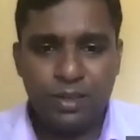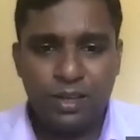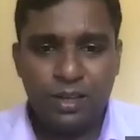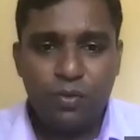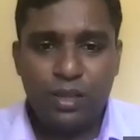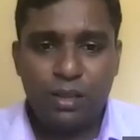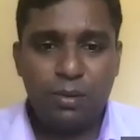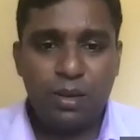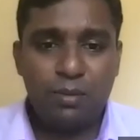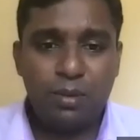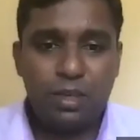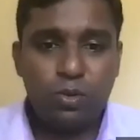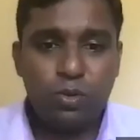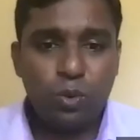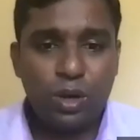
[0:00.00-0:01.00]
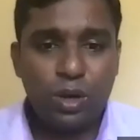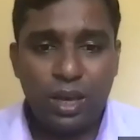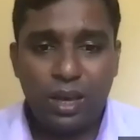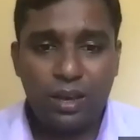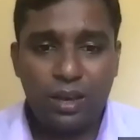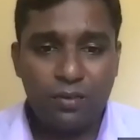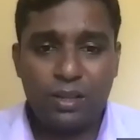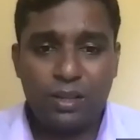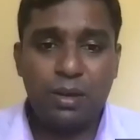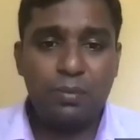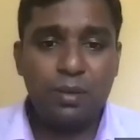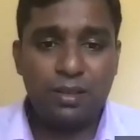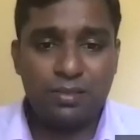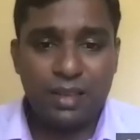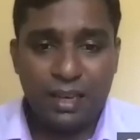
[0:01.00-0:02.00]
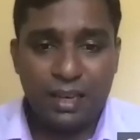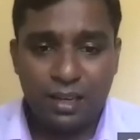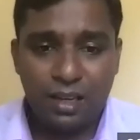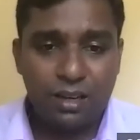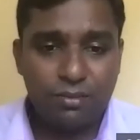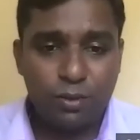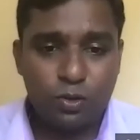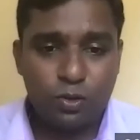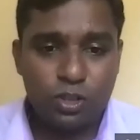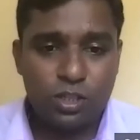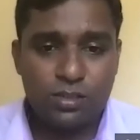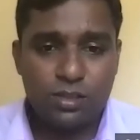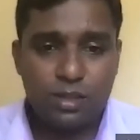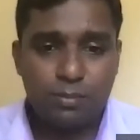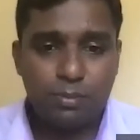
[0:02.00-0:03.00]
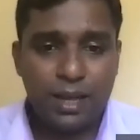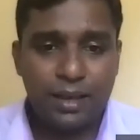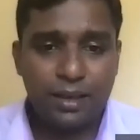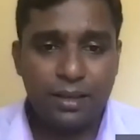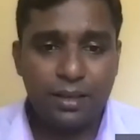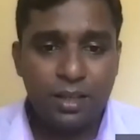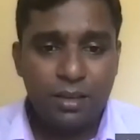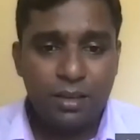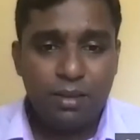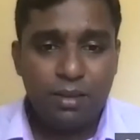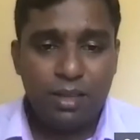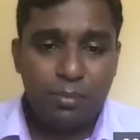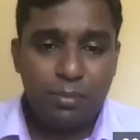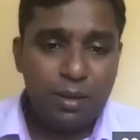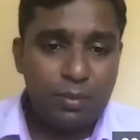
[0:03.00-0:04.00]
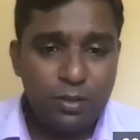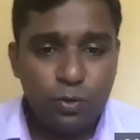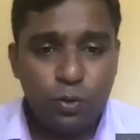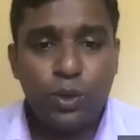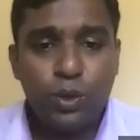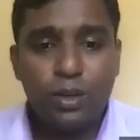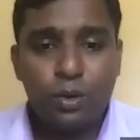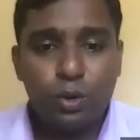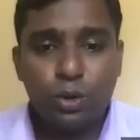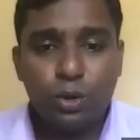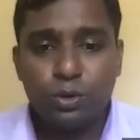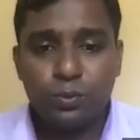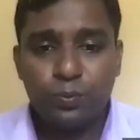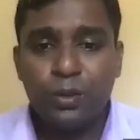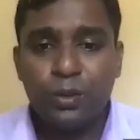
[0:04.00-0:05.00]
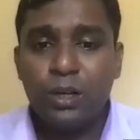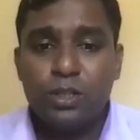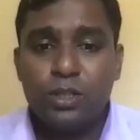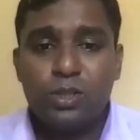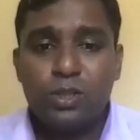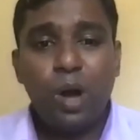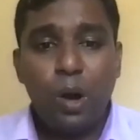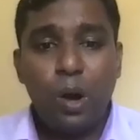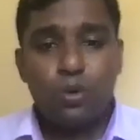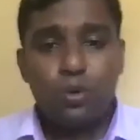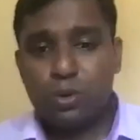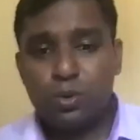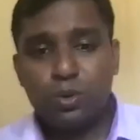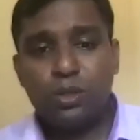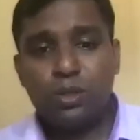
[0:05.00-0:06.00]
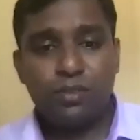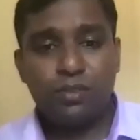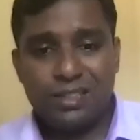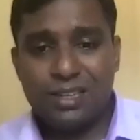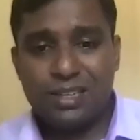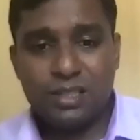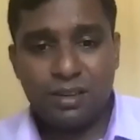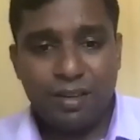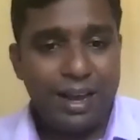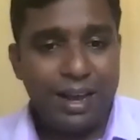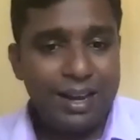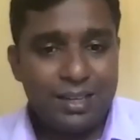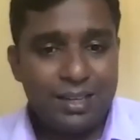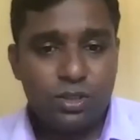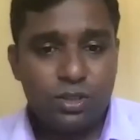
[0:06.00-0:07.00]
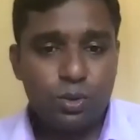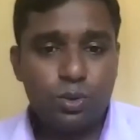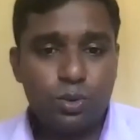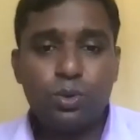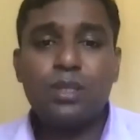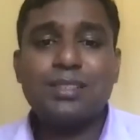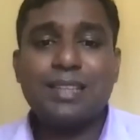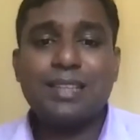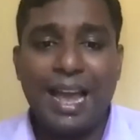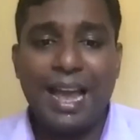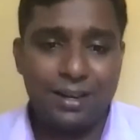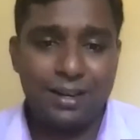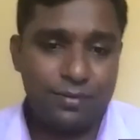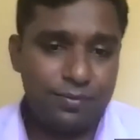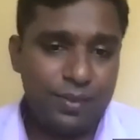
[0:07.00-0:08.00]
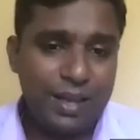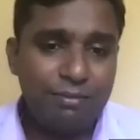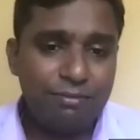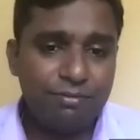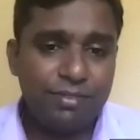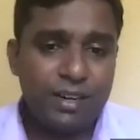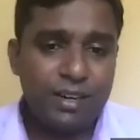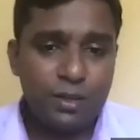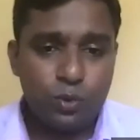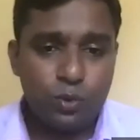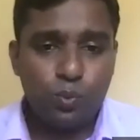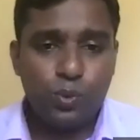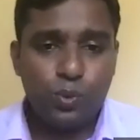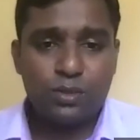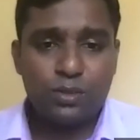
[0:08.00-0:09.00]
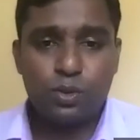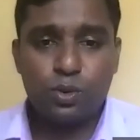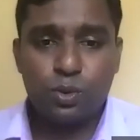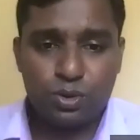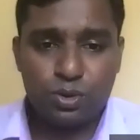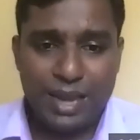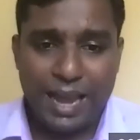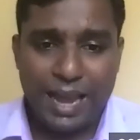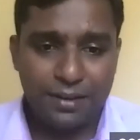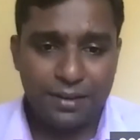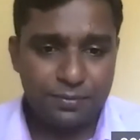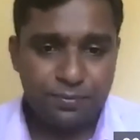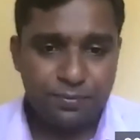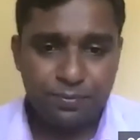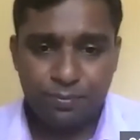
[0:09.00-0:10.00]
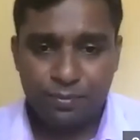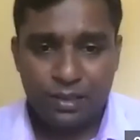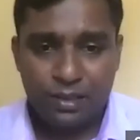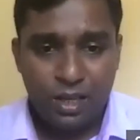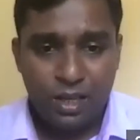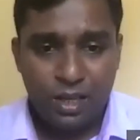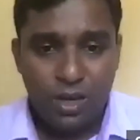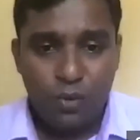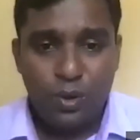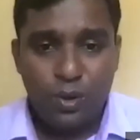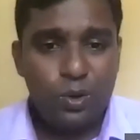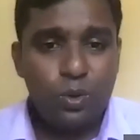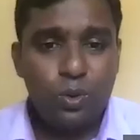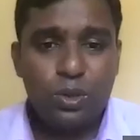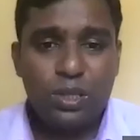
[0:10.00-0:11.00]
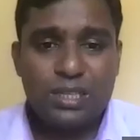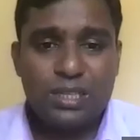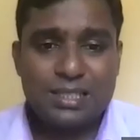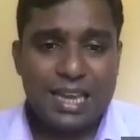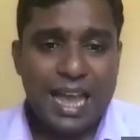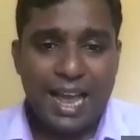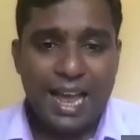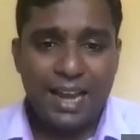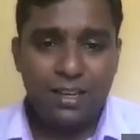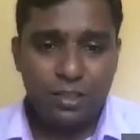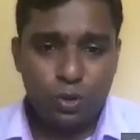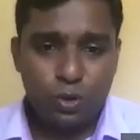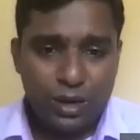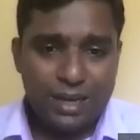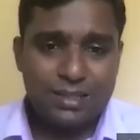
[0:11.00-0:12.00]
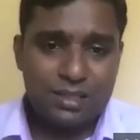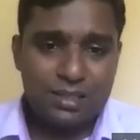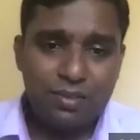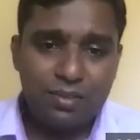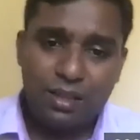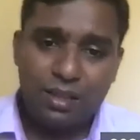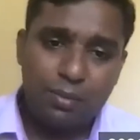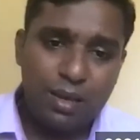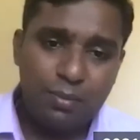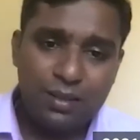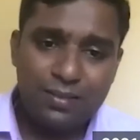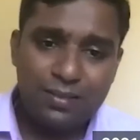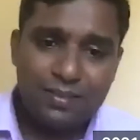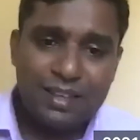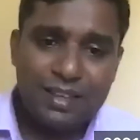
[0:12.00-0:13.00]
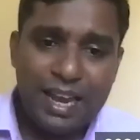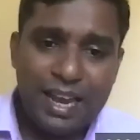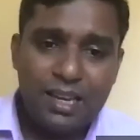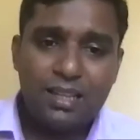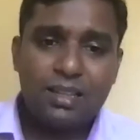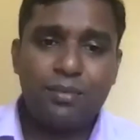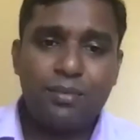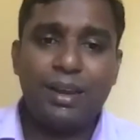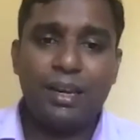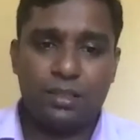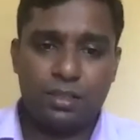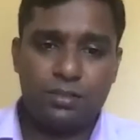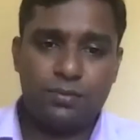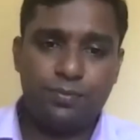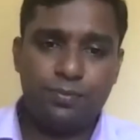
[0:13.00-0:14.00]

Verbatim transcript: where the baby is okay, where the baby is getting enough oxygen supply, where the baby is doing good. So how to do the fetal surveillance? You do the scan. Every two weeks, you do scan. When you do the scan, you can see whether the baby is gaining the weight,